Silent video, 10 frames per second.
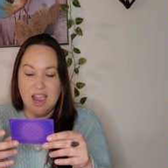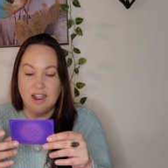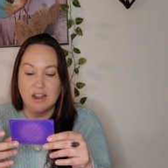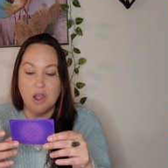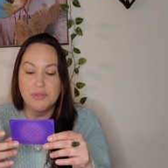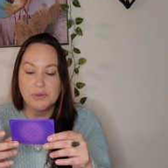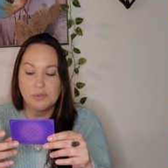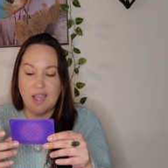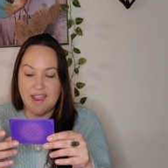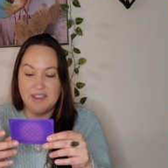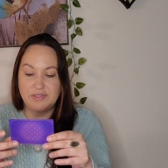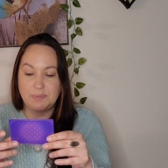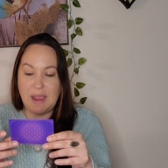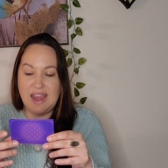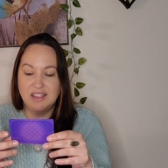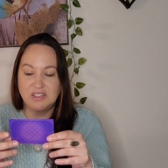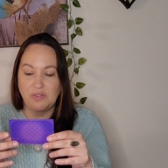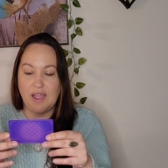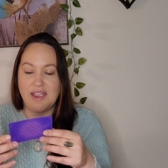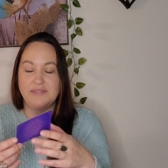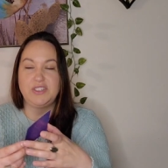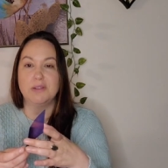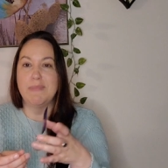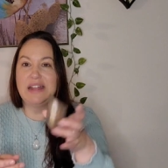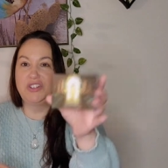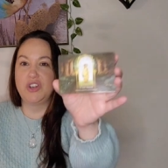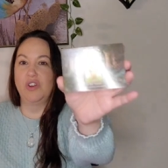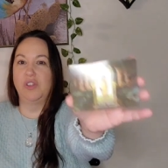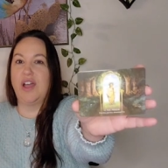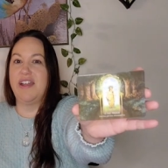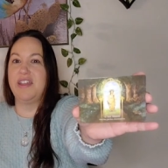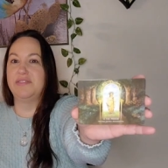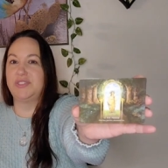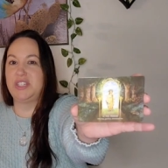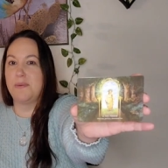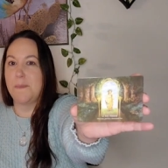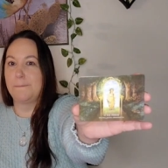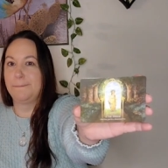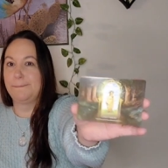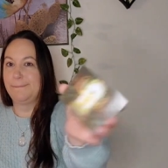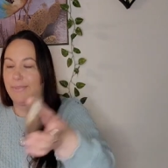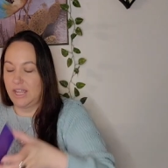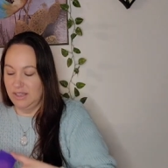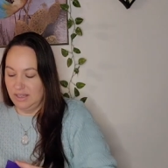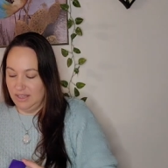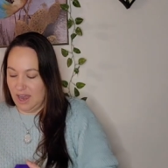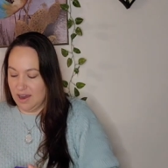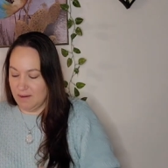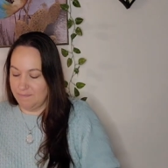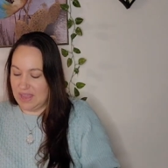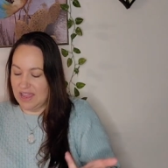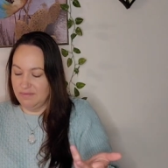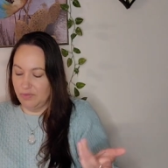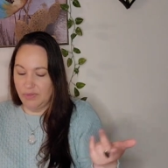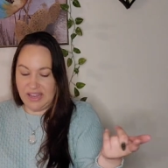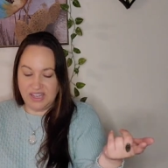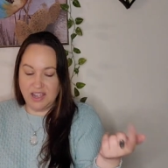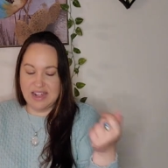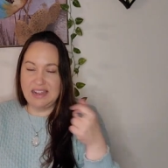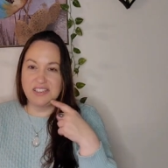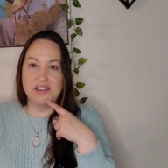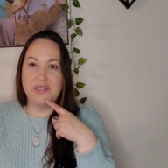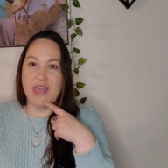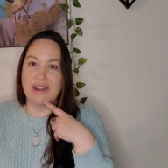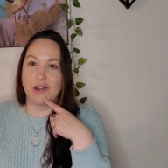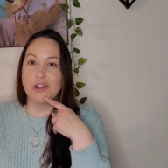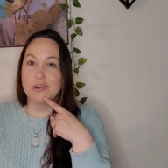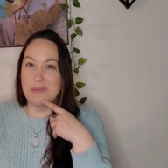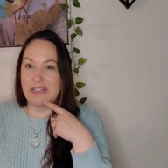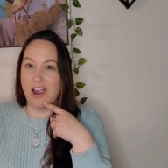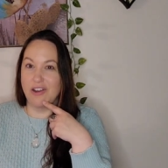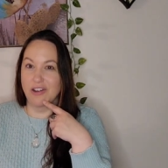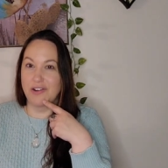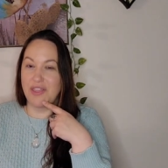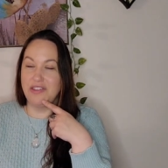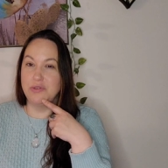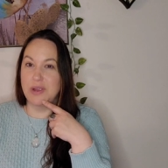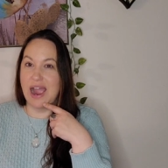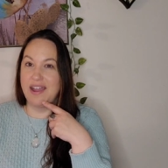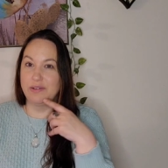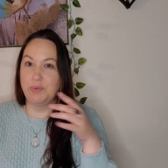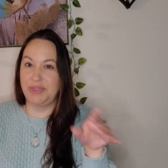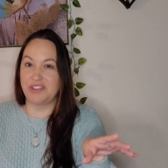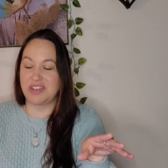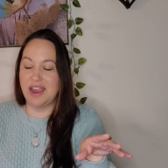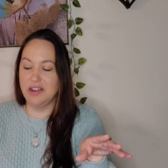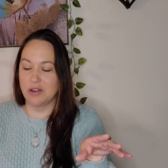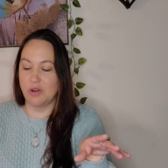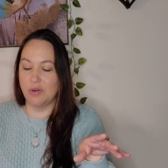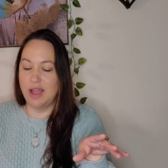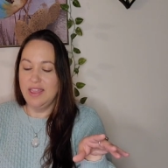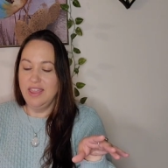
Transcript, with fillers: Uh, other lives, past lives, dimensional lives. Um, and like connected to that hermit card that you got with the tarot,